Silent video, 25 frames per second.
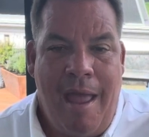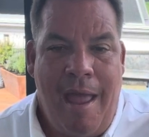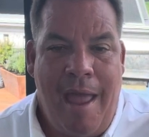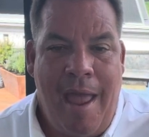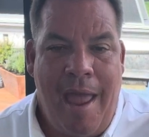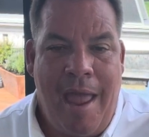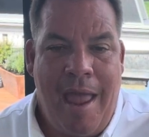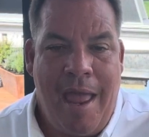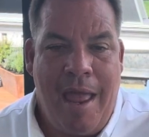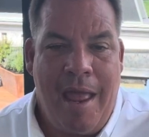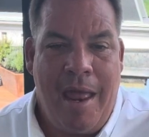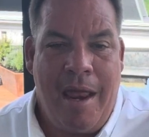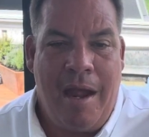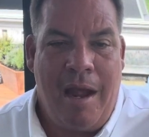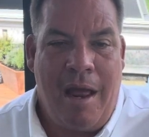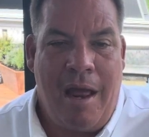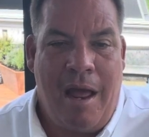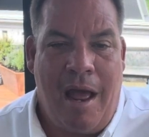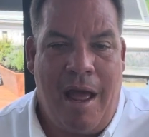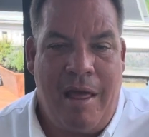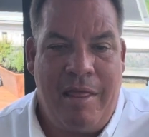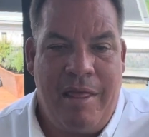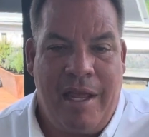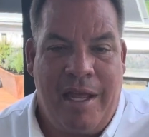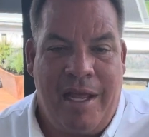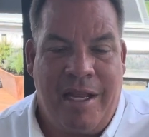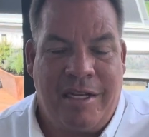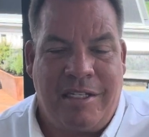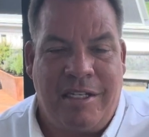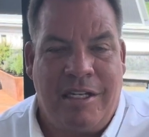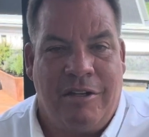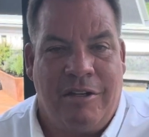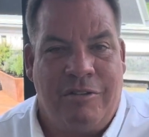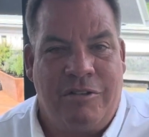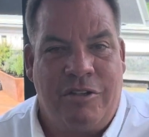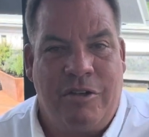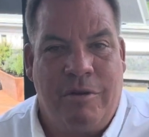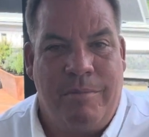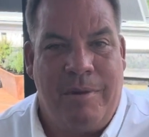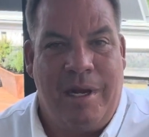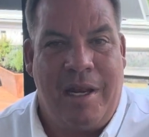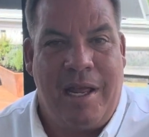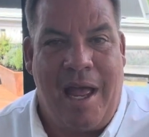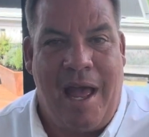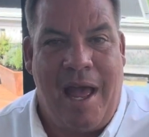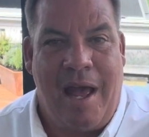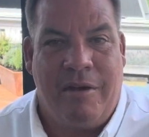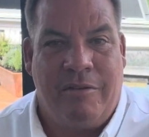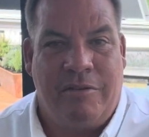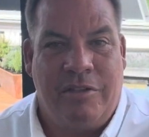And I think I sell so many
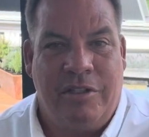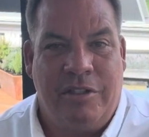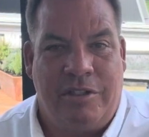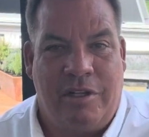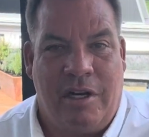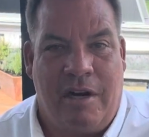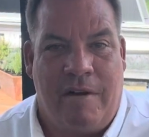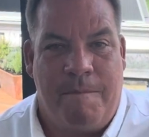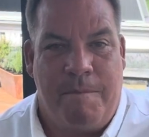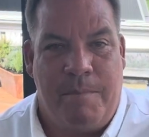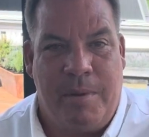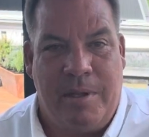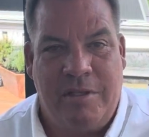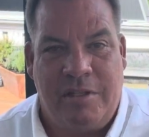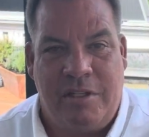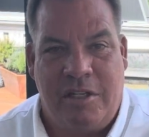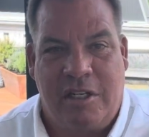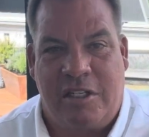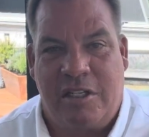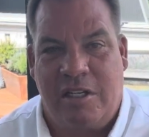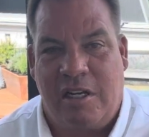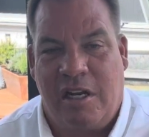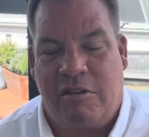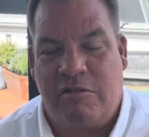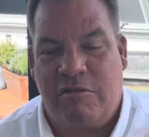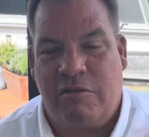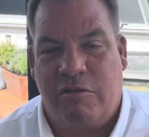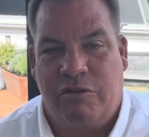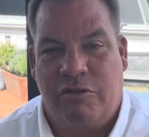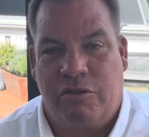houses and I've been successful